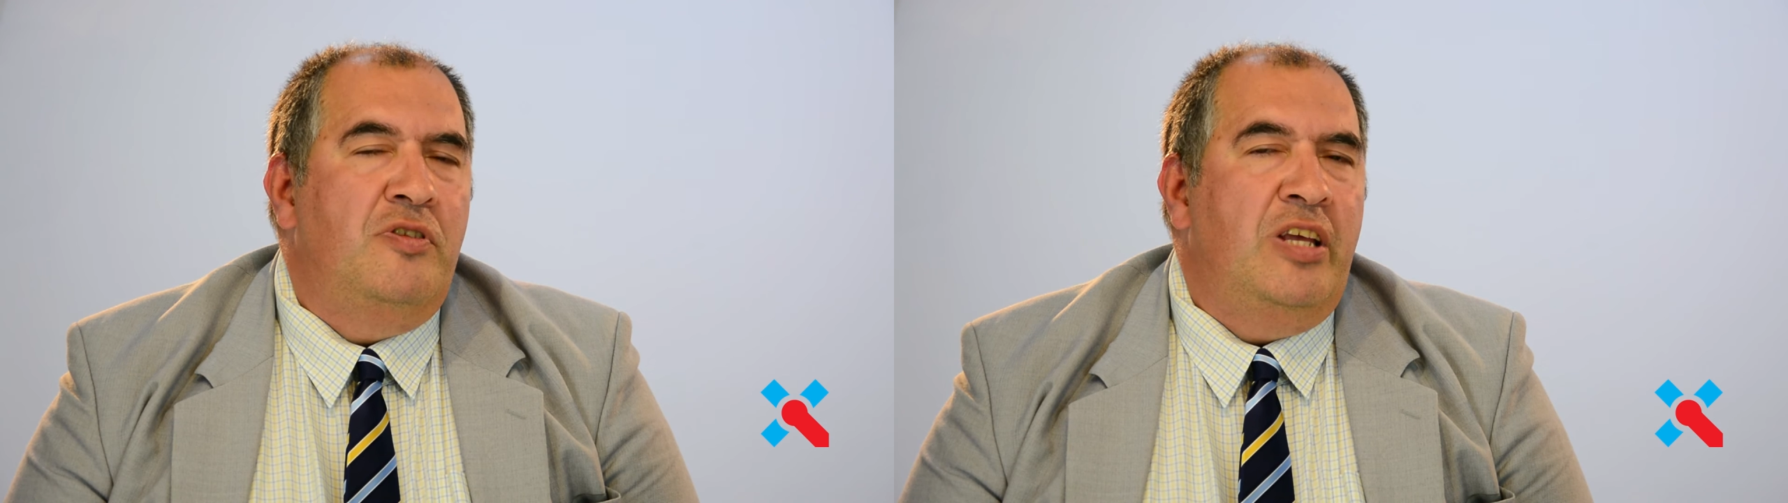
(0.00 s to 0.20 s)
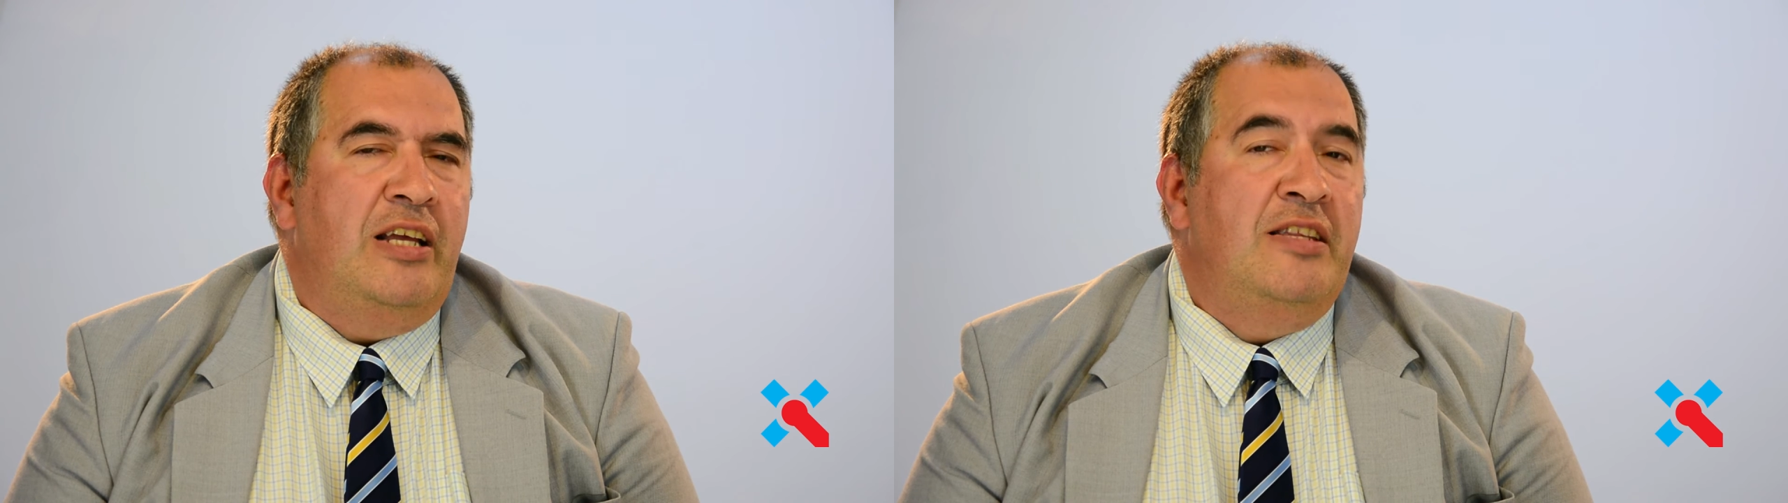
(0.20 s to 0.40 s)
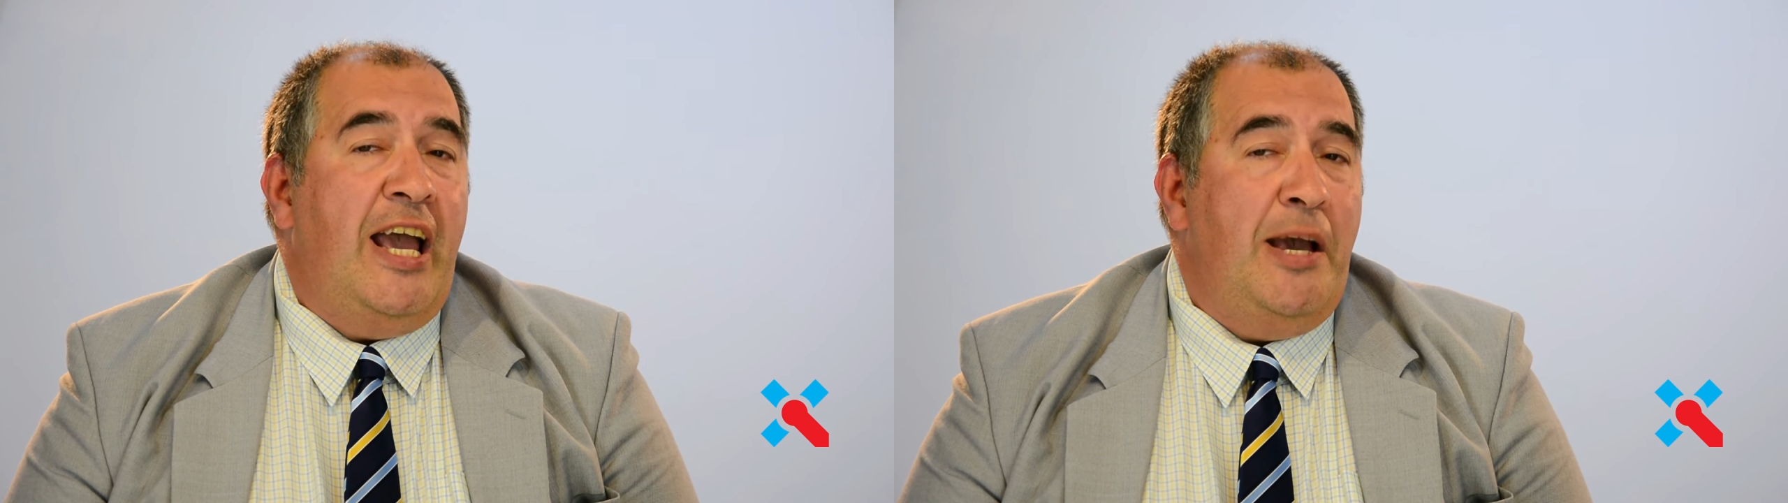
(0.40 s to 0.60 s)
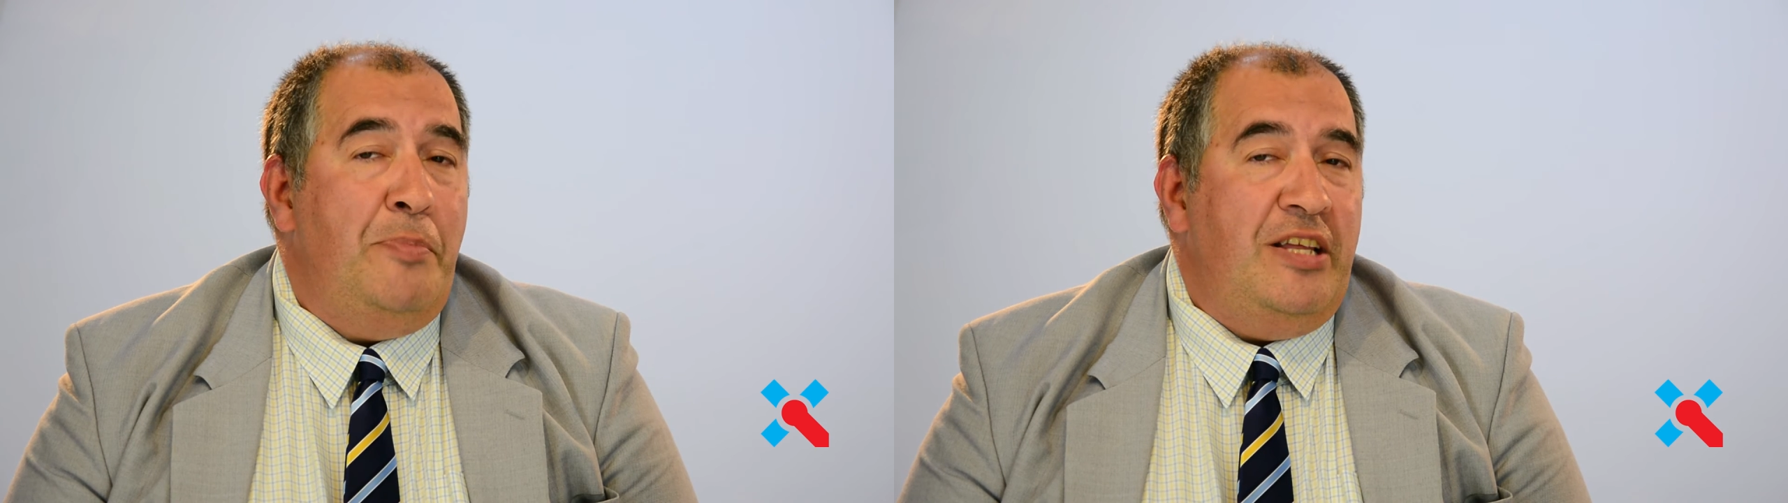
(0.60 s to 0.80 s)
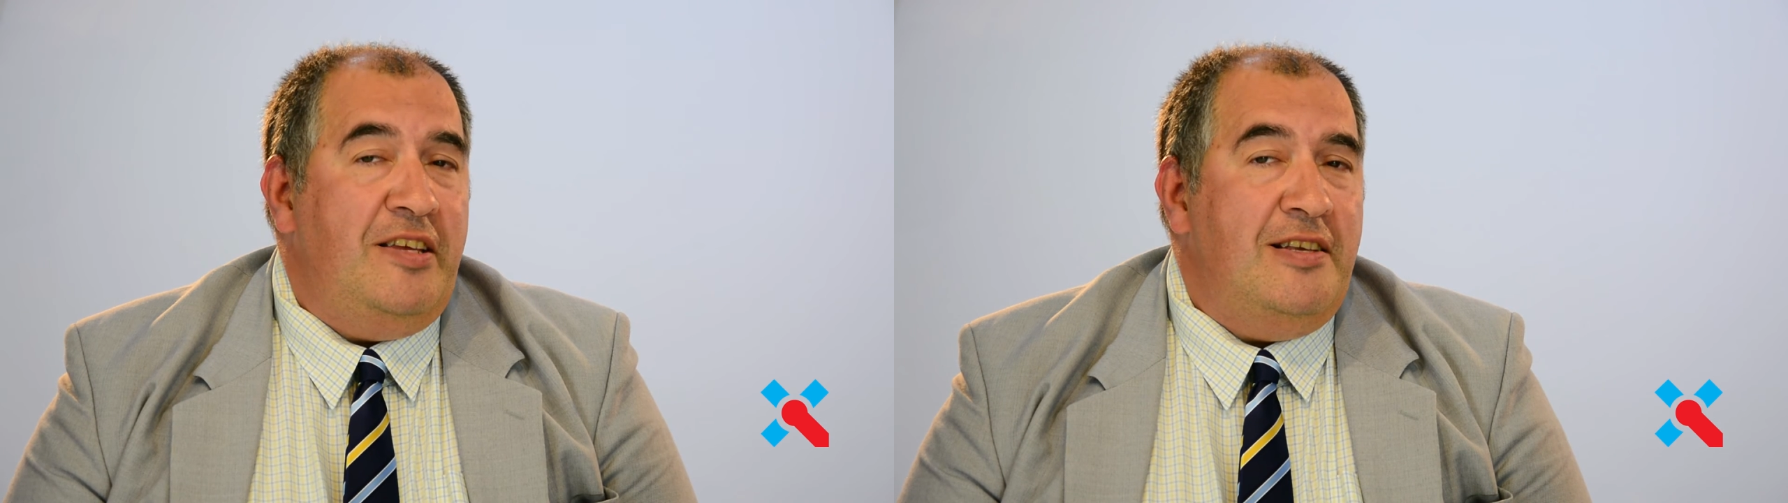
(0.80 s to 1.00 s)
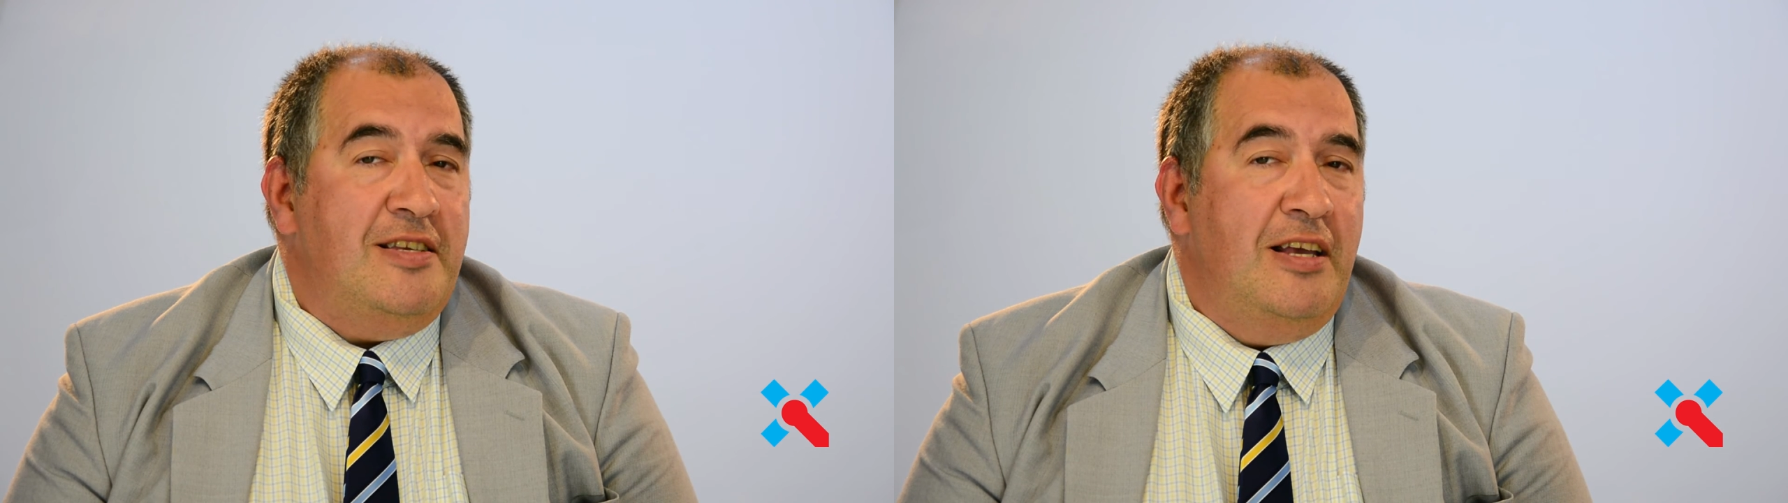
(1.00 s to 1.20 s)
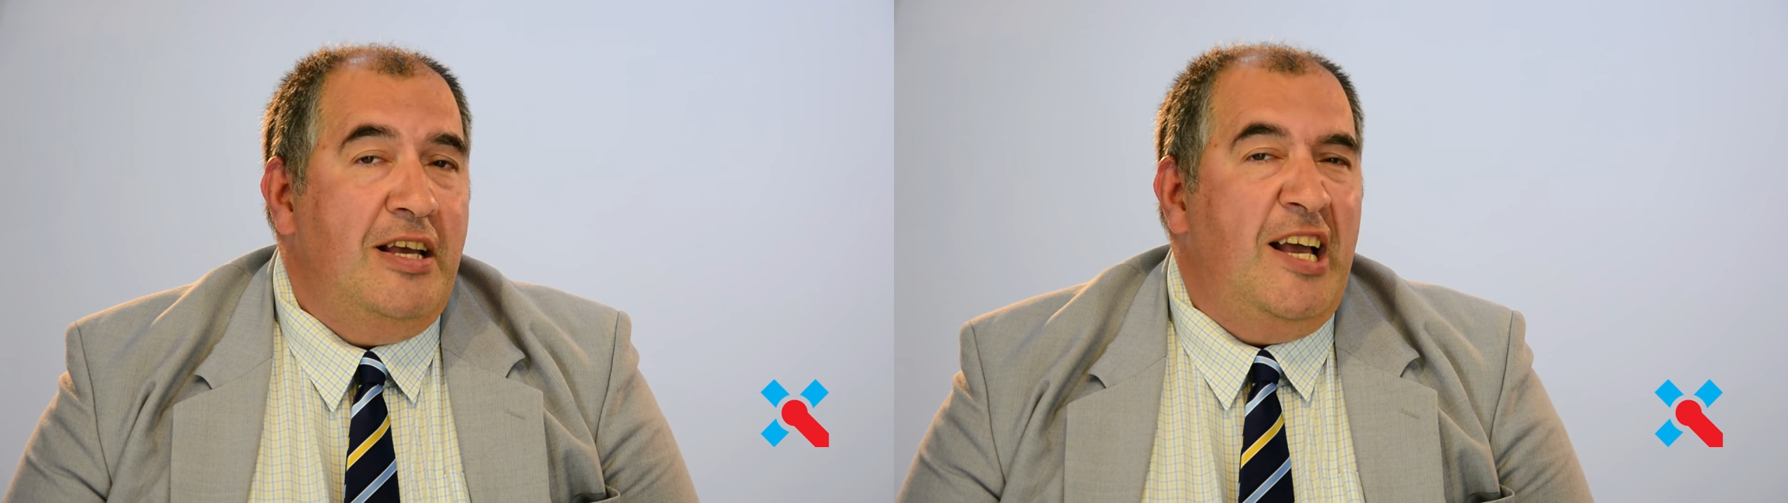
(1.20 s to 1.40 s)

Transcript: the diabetes.